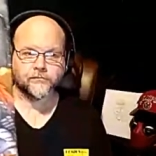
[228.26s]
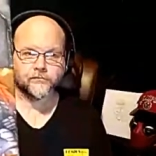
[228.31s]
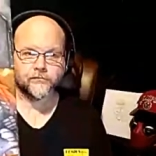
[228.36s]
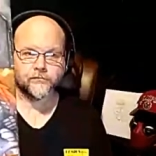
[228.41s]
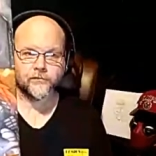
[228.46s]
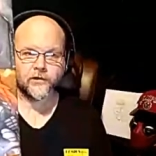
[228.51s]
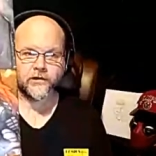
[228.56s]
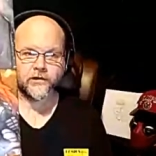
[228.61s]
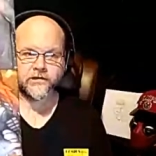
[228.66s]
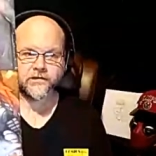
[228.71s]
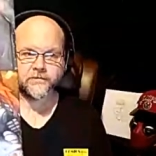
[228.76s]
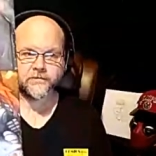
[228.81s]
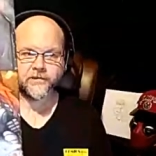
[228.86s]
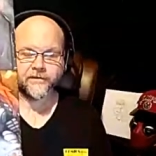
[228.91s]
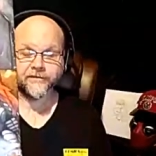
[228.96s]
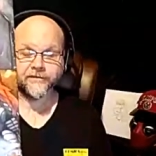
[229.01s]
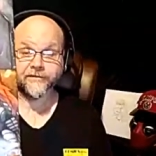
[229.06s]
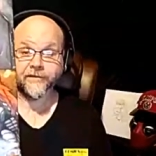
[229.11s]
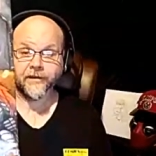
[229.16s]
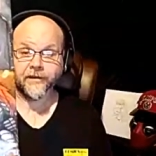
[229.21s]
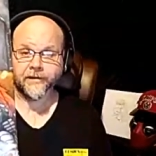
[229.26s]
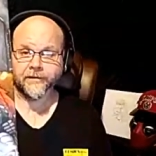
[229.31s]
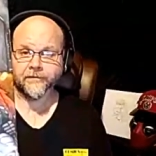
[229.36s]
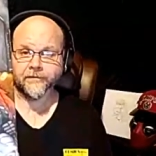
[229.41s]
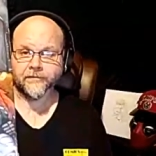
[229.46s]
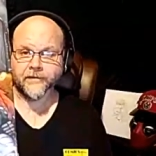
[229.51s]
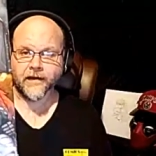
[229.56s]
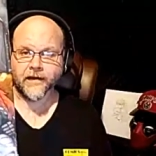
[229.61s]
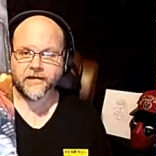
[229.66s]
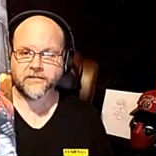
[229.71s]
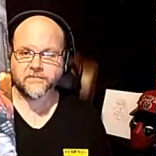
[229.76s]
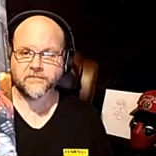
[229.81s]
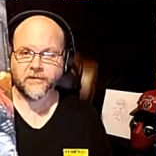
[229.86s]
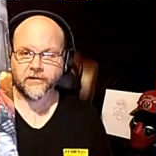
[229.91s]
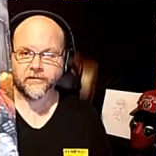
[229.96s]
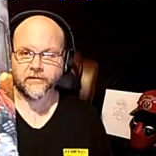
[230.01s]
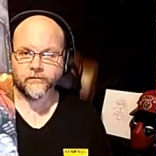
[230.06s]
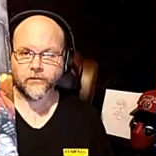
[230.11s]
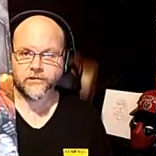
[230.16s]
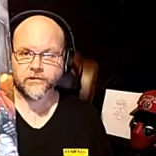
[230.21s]
you get some of the fun aspect
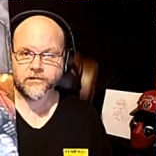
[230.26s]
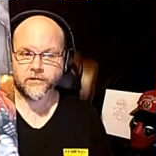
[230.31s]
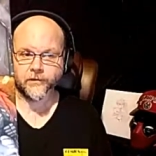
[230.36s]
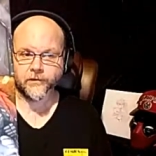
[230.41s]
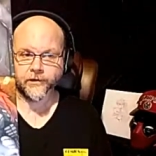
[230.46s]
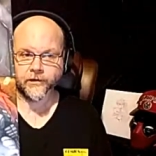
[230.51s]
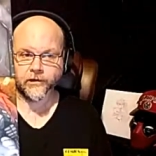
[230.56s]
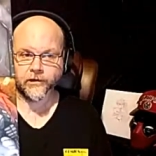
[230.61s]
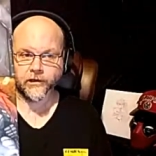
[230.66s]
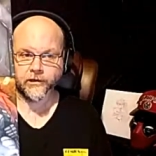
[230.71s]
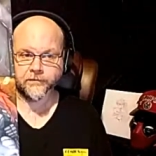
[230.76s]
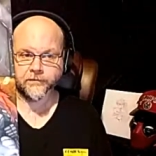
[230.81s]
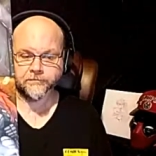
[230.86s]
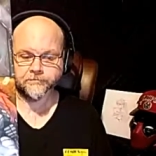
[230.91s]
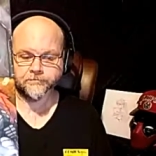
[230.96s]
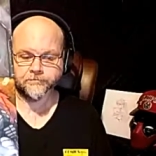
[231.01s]
of what's going on.